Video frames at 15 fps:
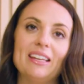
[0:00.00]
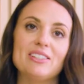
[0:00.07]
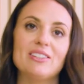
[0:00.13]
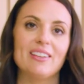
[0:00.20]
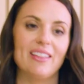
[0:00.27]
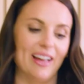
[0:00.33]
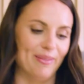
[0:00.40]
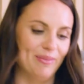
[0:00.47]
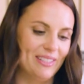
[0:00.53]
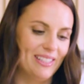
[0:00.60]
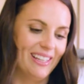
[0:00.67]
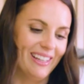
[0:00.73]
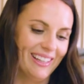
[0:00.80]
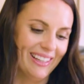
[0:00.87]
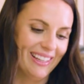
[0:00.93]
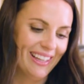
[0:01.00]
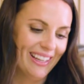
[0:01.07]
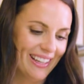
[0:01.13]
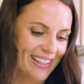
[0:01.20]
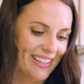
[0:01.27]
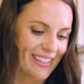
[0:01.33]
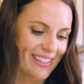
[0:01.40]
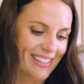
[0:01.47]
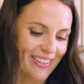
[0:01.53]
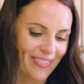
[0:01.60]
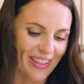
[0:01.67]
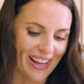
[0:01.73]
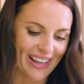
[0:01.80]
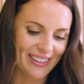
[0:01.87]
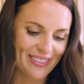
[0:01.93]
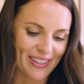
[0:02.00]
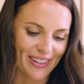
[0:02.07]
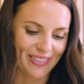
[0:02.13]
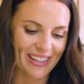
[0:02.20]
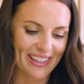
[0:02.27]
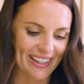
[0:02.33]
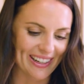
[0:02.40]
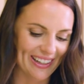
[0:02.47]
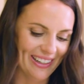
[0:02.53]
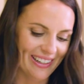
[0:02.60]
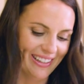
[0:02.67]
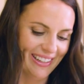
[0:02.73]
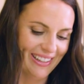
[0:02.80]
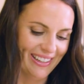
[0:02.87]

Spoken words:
These are limes. Do some limes over here.